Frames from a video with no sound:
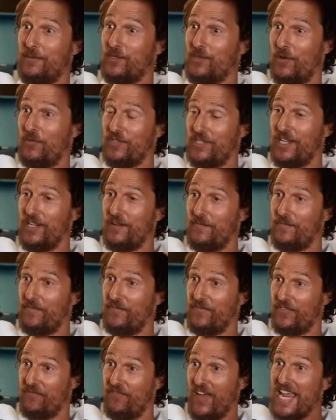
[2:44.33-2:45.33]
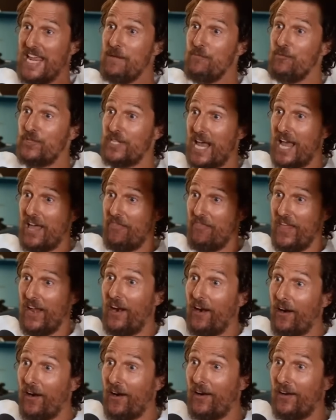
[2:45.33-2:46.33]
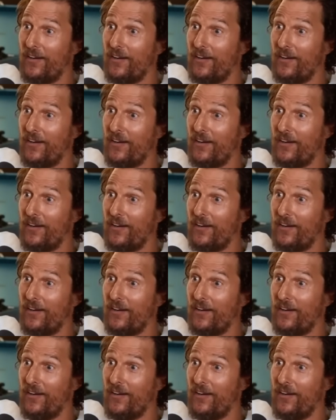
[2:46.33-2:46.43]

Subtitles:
So fame was out there